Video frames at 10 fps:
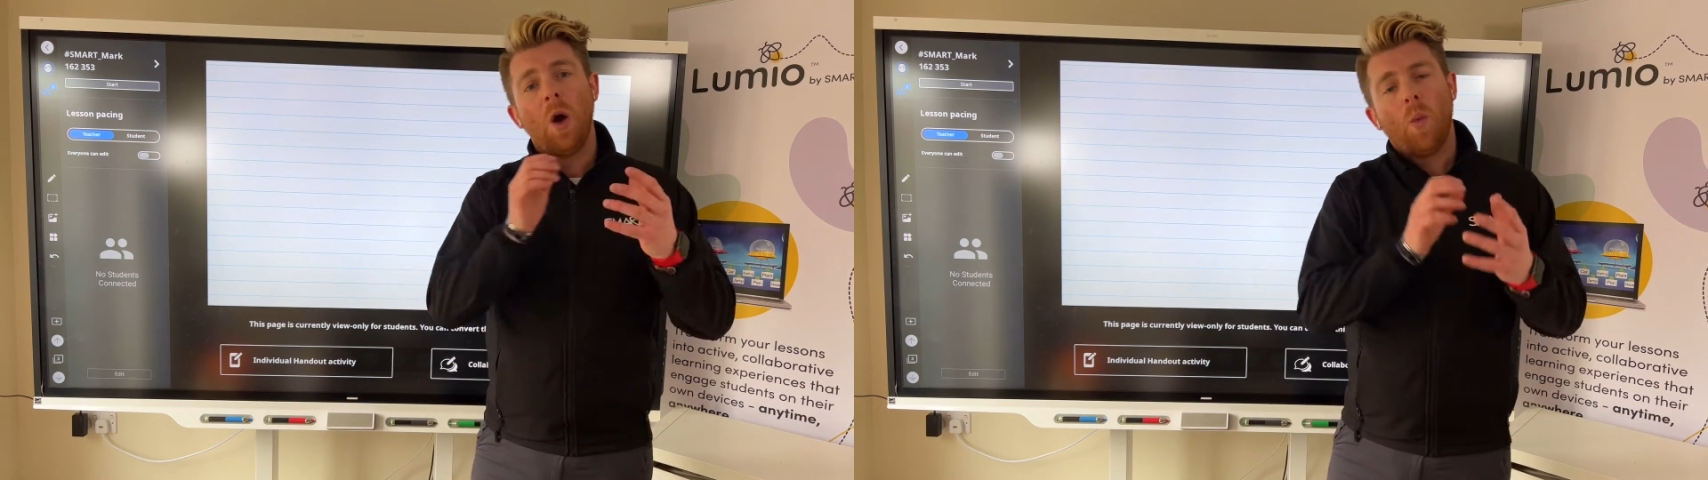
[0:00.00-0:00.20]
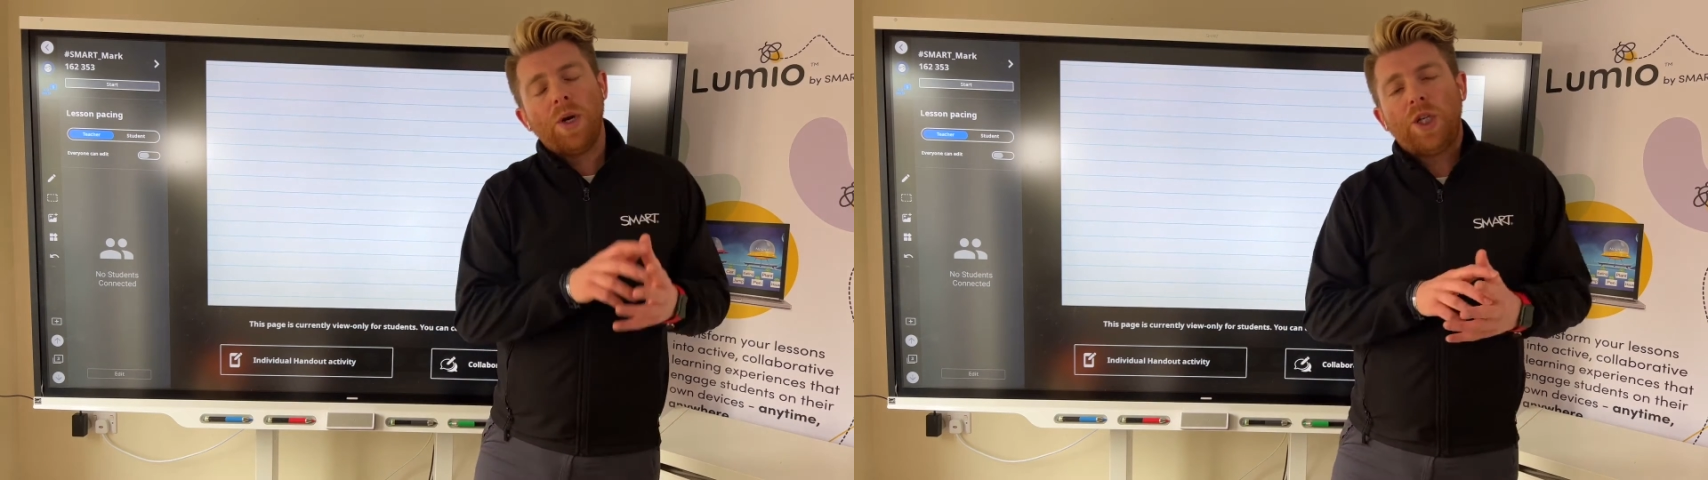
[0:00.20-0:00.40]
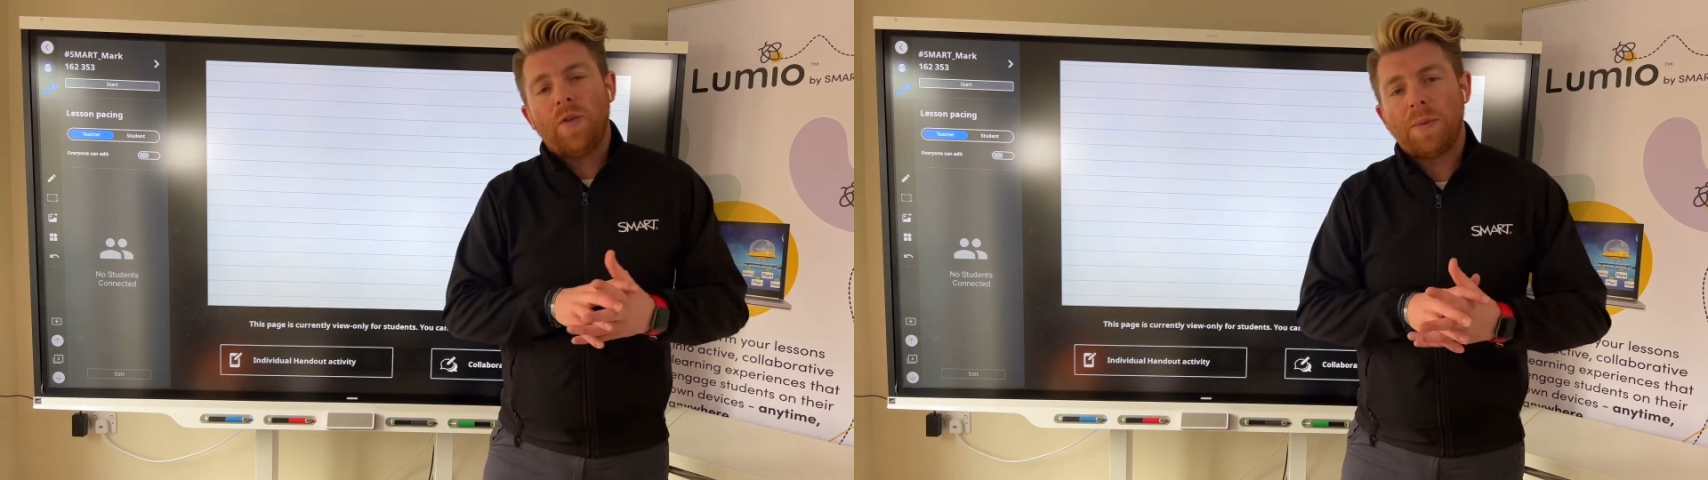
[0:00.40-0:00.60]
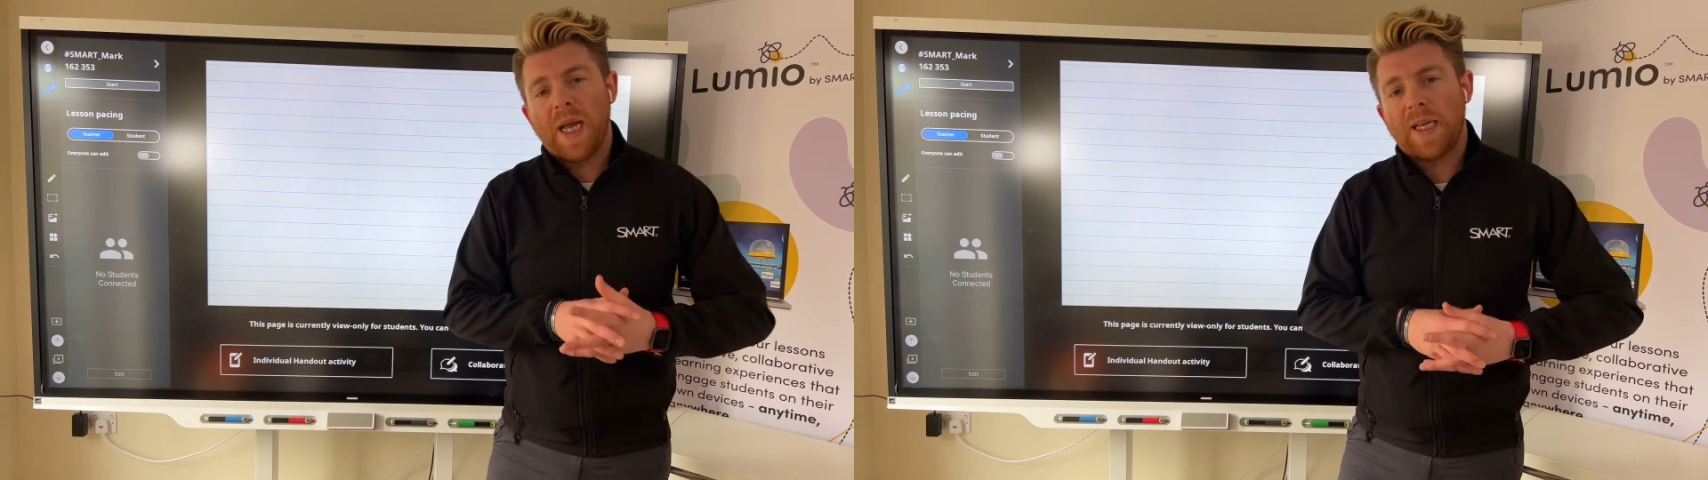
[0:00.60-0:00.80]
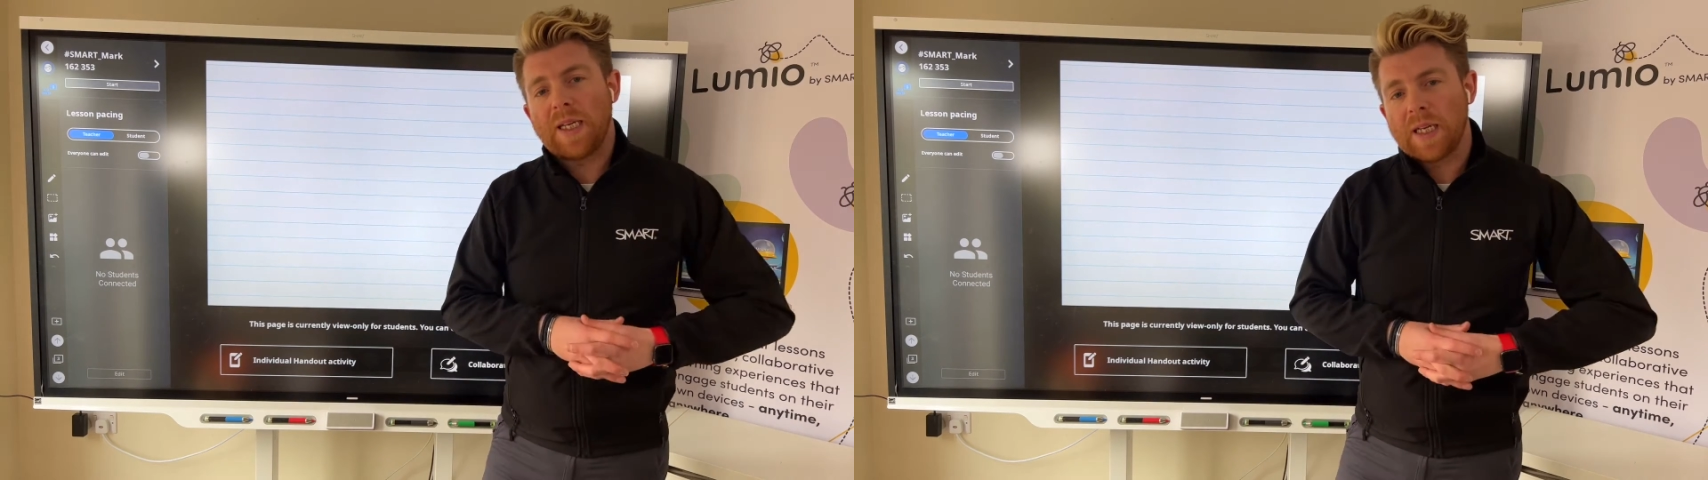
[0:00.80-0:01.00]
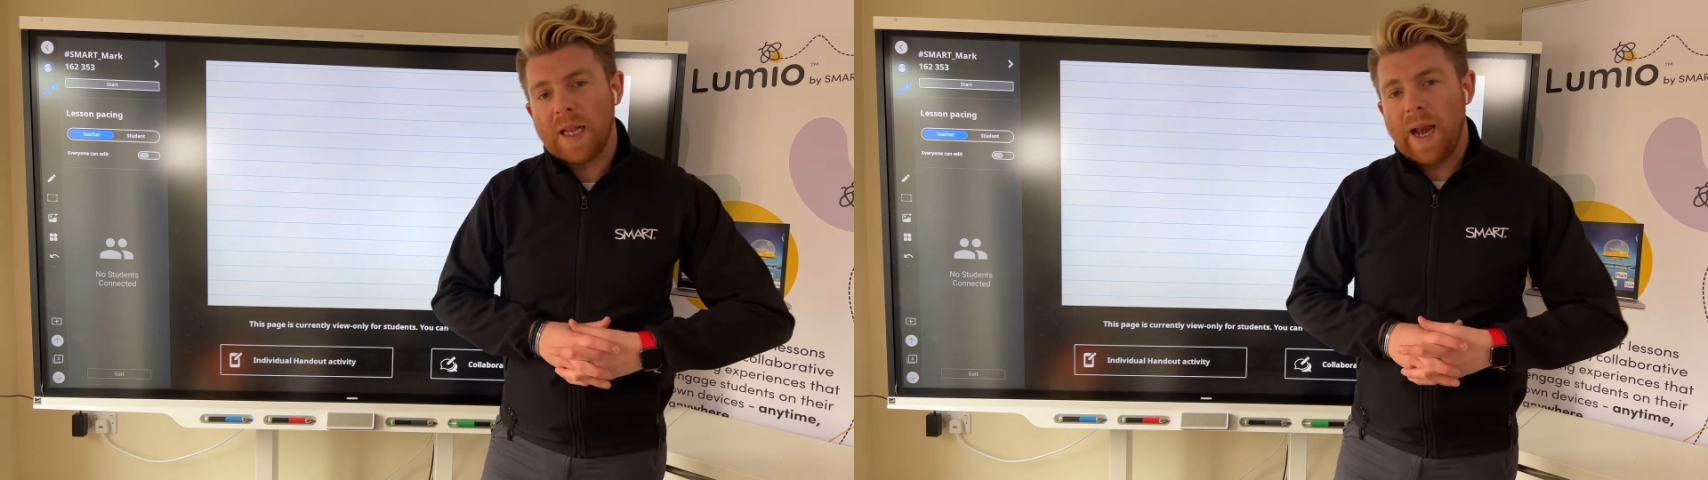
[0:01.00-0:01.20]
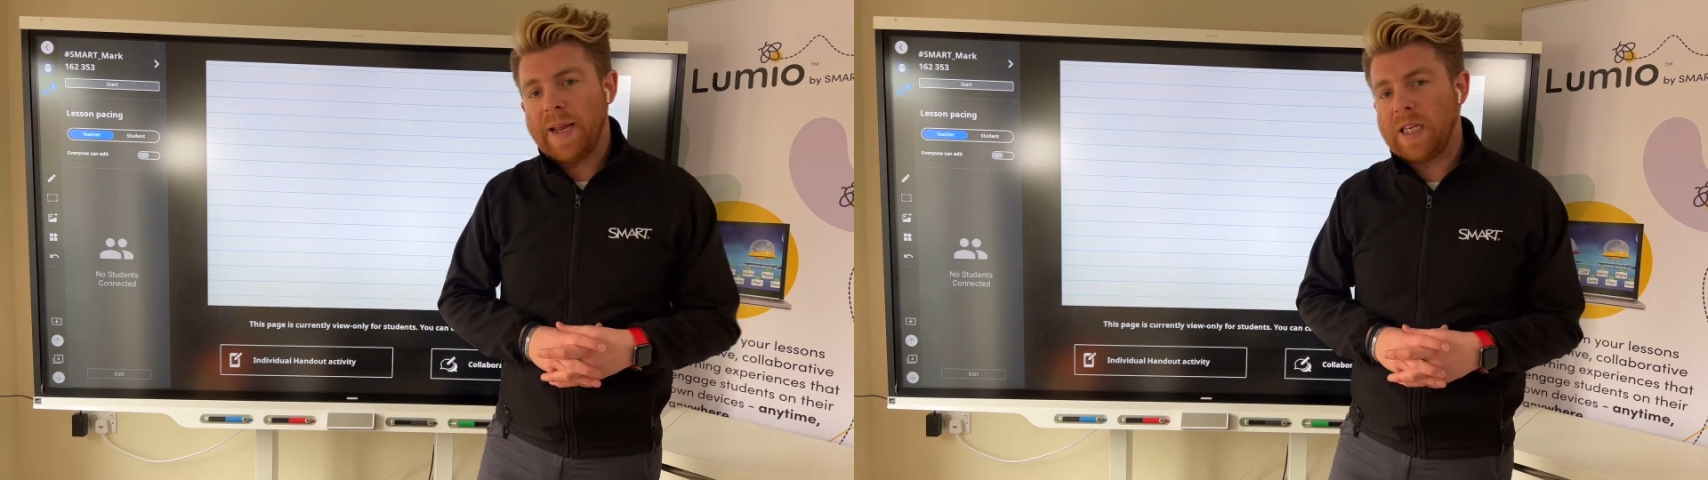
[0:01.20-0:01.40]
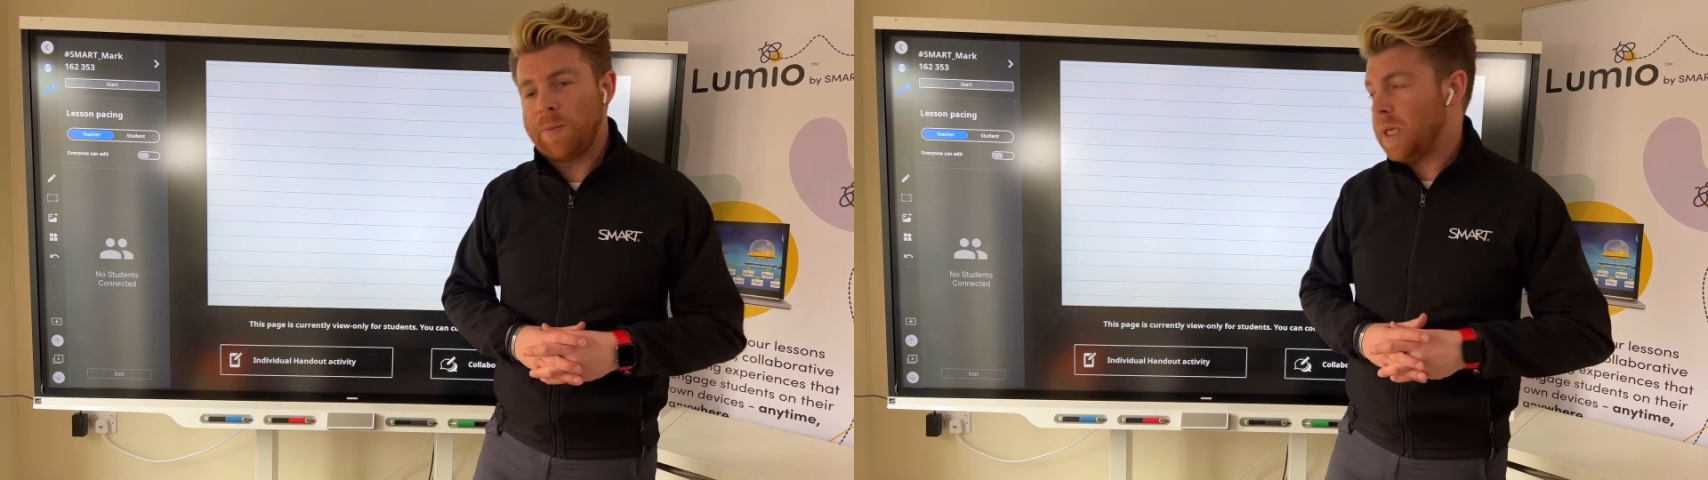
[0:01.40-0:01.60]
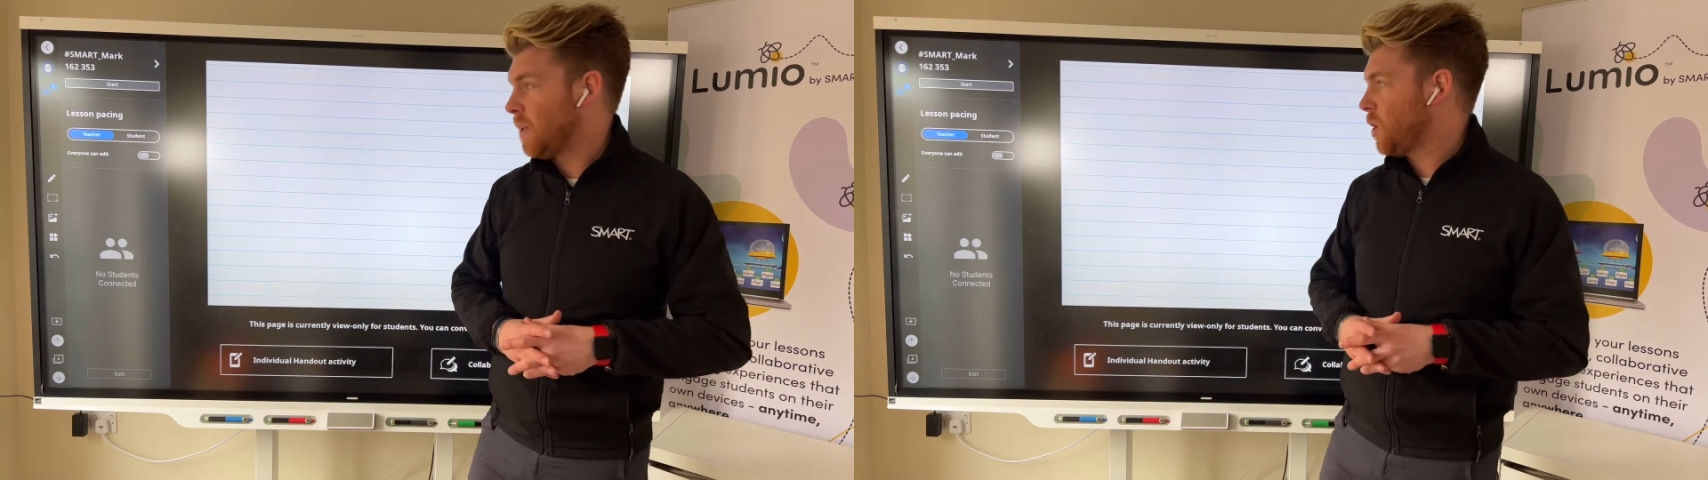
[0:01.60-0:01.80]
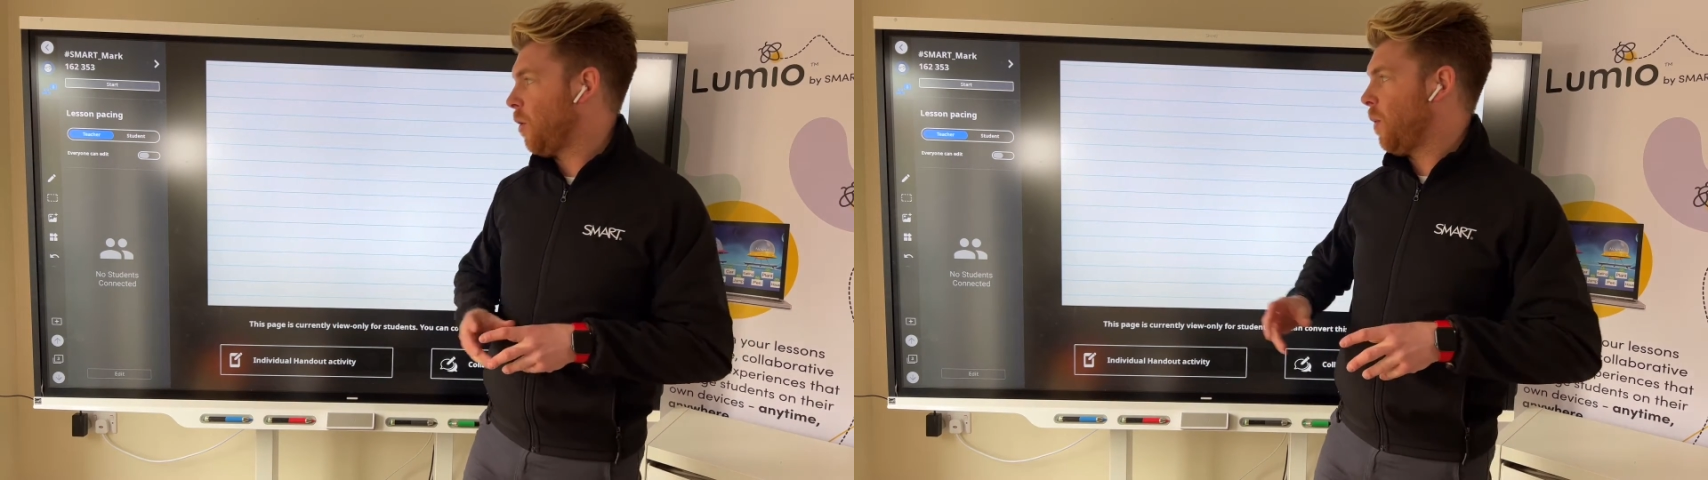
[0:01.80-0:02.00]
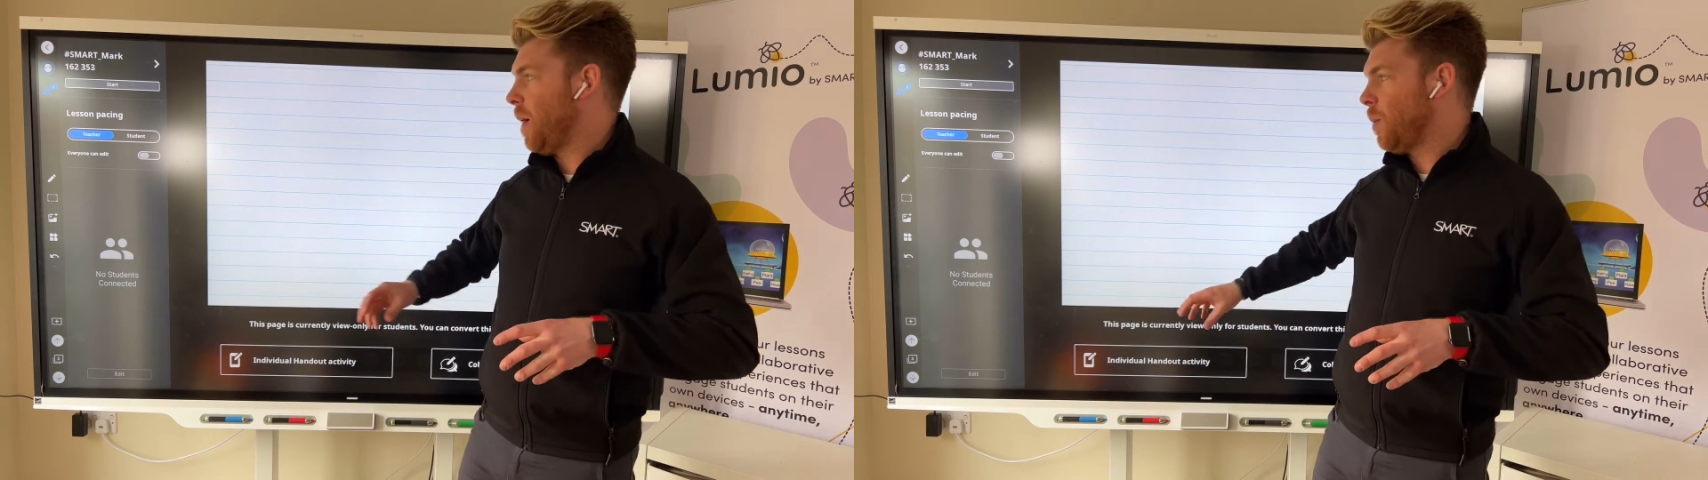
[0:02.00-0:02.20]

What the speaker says: Once you've updated to the latest piece of software,